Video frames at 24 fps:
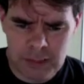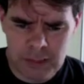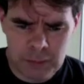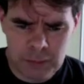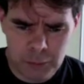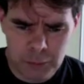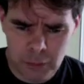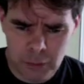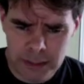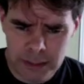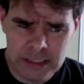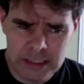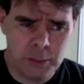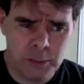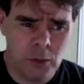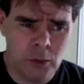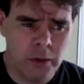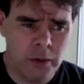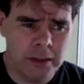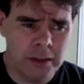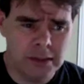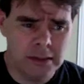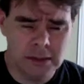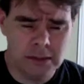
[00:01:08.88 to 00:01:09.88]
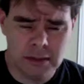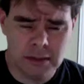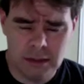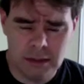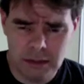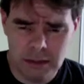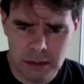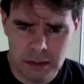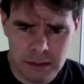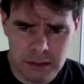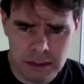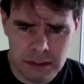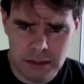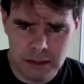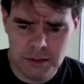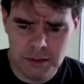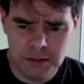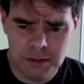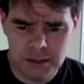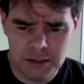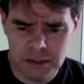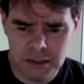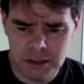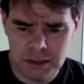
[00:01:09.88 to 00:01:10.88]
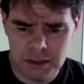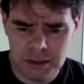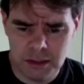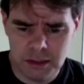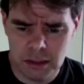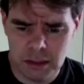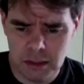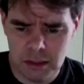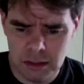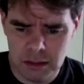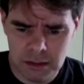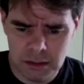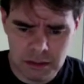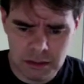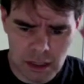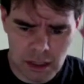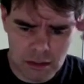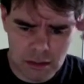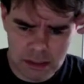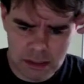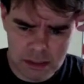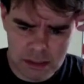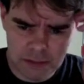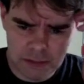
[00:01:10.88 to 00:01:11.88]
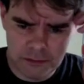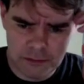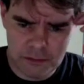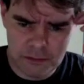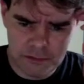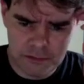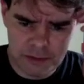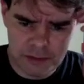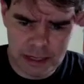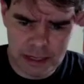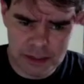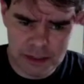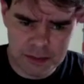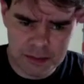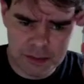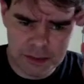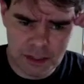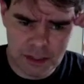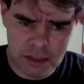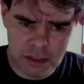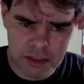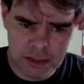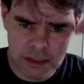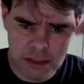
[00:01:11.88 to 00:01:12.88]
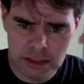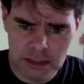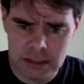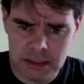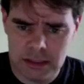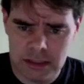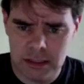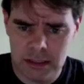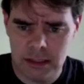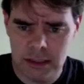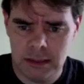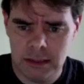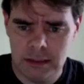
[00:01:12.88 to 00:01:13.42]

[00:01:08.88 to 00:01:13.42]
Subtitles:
Price points. I mean, there are different factors on this,